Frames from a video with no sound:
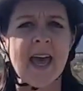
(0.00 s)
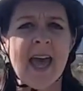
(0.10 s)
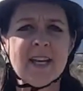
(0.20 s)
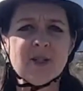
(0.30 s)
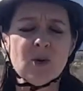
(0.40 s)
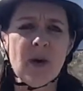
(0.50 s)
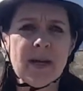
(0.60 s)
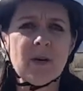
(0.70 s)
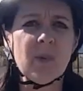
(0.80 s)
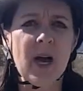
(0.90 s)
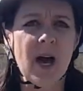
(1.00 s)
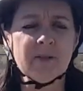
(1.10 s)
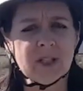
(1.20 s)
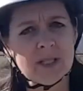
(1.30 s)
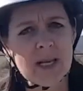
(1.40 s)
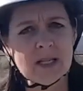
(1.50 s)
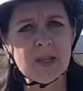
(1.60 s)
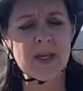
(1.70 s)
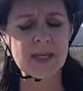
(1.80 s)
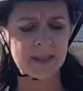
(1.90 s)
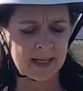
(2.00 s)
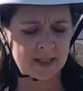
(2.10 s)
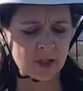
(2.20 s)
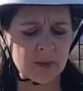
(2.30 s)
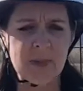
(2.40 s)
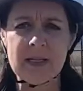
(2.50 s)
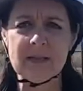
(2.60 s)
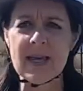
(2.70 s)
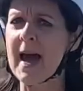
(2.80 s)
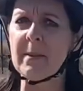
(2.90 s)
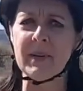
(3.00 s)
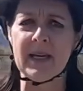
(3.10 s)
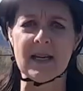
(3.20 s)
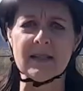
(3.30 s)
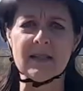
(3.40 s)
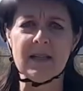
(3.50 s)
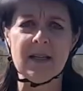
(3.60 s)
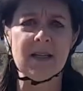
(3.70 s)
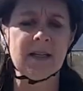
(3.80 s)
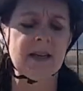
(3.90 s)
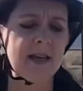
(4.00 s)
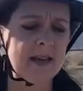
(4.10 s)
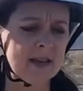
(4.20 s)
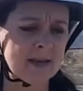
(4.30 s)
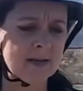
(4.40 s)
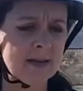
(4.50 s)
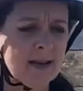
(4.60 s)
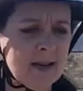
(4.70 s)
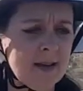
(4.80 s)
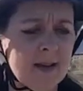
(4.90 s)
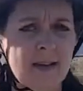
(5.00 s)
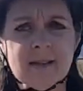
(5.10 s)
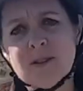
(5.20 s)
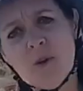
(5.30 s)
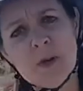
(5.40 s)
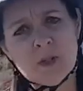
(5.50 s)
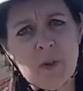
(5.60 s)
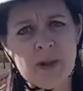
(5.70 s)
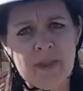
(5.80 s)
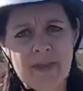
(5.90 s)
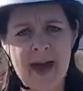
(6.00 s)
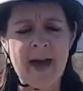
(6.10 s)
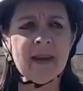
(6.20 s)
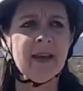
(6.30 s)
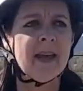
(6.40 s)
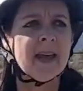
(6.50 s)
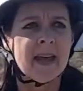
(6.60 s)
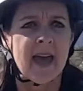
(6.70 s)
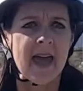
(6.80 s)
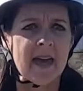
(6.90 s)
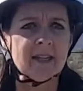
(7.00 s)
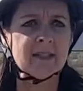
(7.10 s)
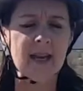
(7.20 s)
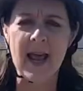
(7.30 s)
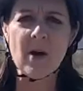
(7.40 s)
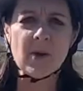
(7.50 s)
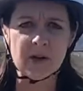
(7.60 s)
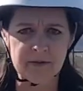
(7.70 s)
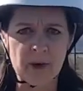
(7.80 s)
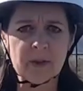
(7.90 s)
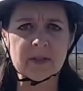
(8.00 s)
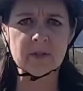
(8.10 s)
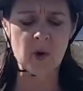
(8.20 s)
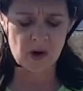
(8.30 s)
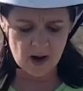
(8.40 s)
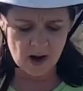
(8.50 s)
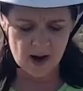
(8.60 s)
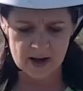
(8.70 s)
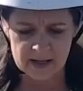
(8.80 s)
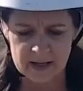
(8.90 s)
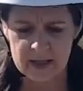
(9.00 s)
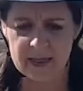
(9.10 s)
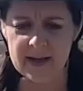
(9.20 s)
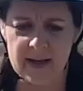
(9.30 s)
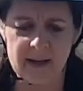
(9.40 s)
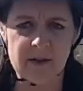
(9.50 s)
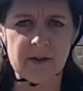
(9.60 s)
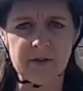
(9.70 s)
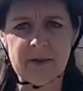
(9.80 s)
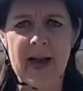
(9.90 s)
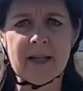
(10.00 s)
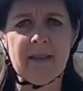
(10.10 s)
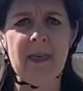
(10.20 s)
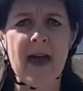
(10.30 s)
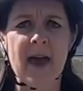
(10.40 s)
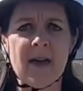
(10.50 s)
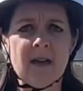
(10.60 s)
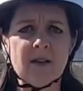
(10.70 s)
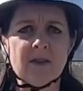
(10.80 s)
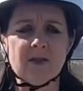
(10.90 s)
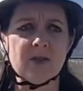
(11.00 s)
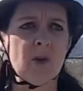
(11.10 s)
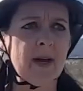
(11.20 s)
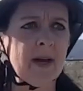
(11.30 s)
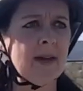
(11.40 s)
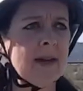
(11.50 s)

And joy, we often tend to think that it just means happiness. And it's so much more than that. And today I want to focus more on the fact that joy